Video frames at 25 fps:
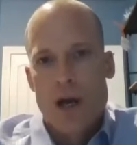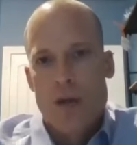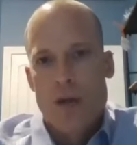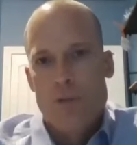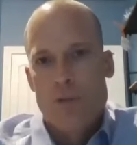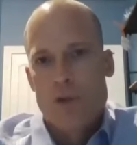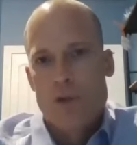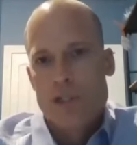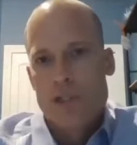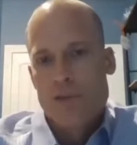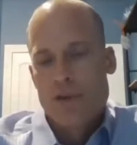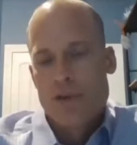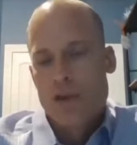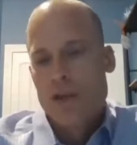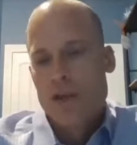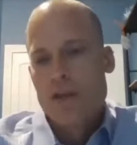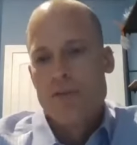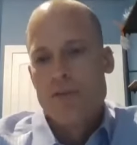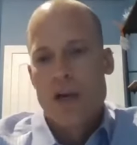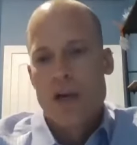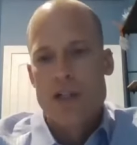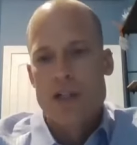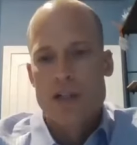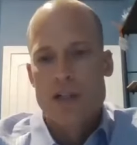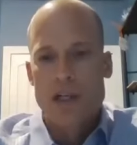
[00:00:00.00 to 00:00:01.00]
which for a
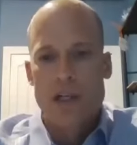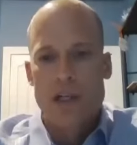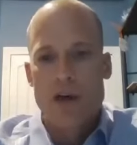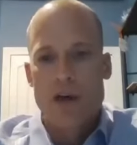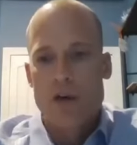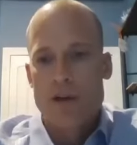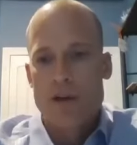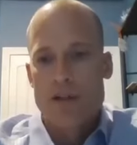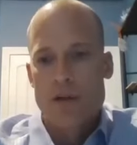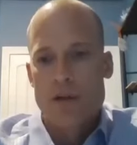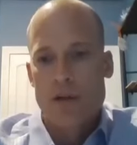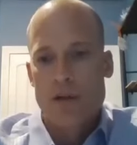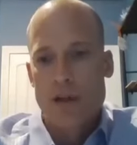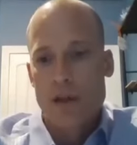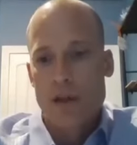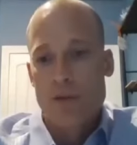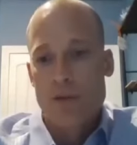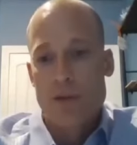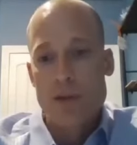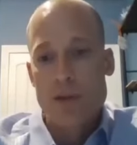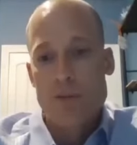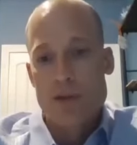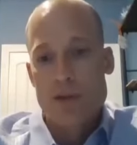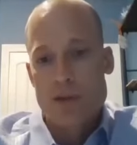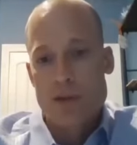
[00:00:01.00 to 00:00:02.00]
conventional loan is only
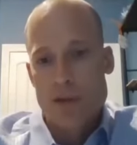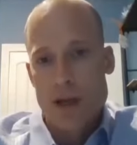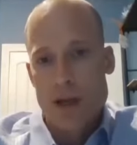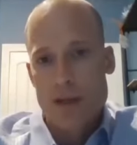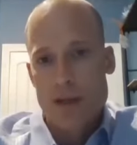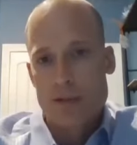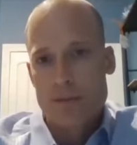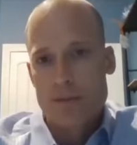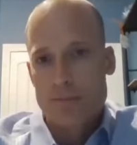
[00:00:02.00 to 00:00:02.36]
3%.